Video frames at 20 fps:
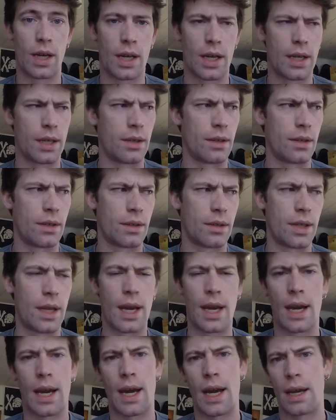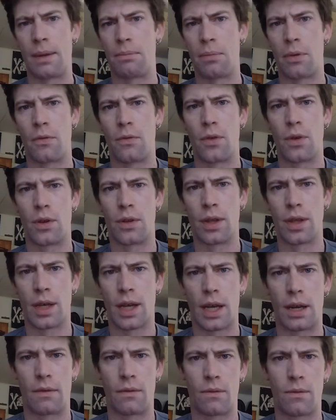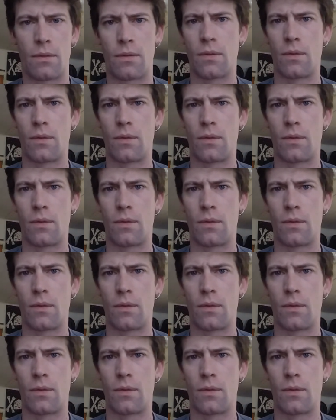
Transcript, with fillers: and yeah, I prefer the kind of